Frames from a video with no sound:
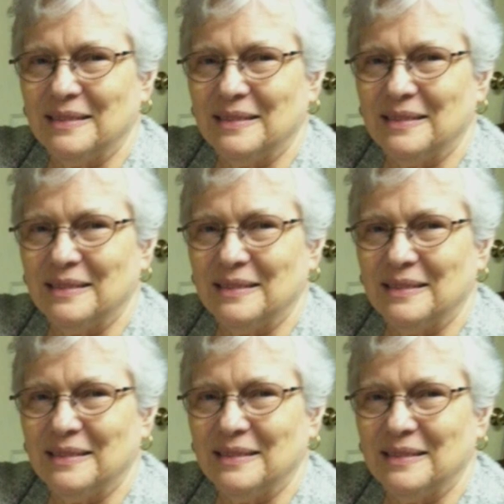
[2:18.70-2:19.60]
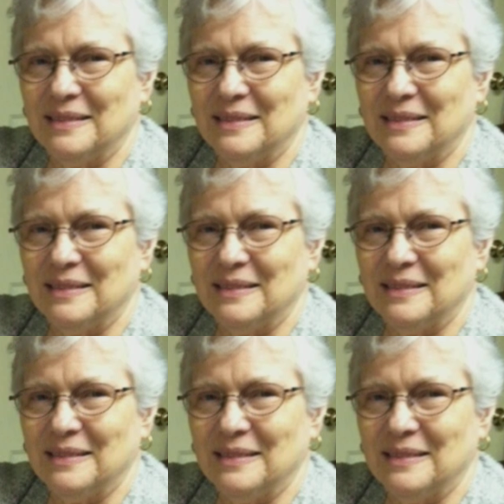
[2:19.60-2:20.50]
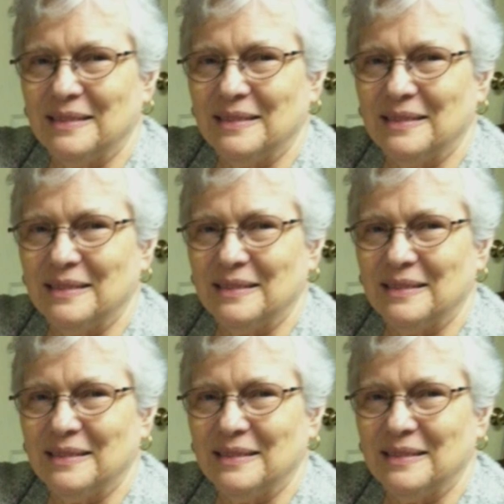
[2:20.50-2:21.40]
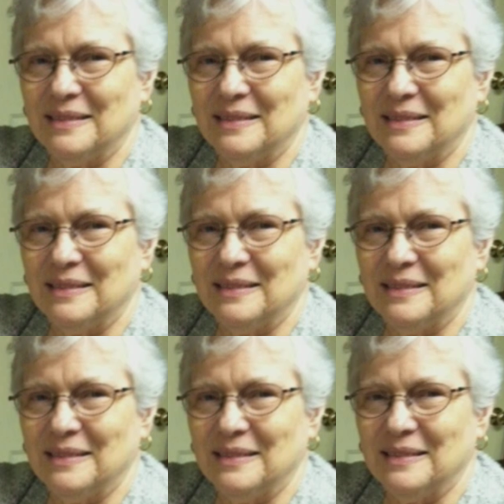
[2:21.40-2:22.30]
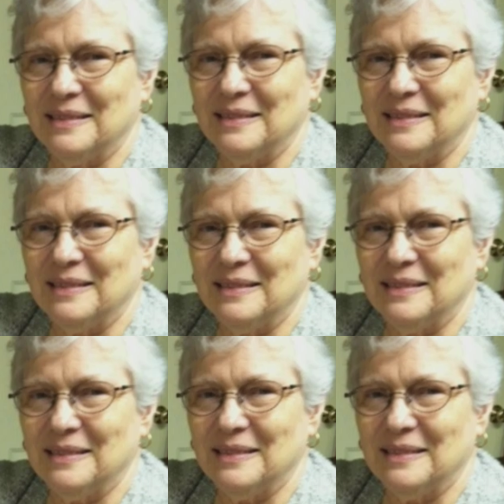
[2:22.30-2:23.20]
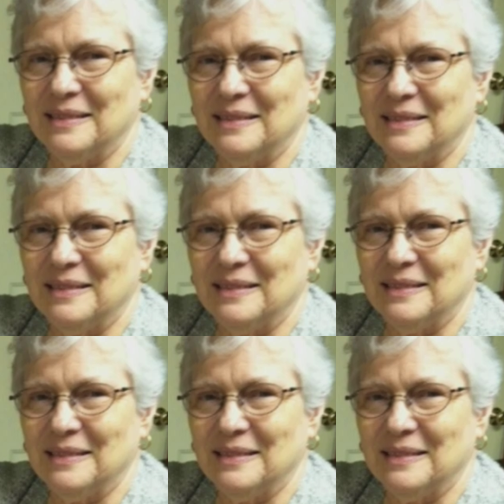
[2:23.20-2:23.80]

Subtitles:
[no speech]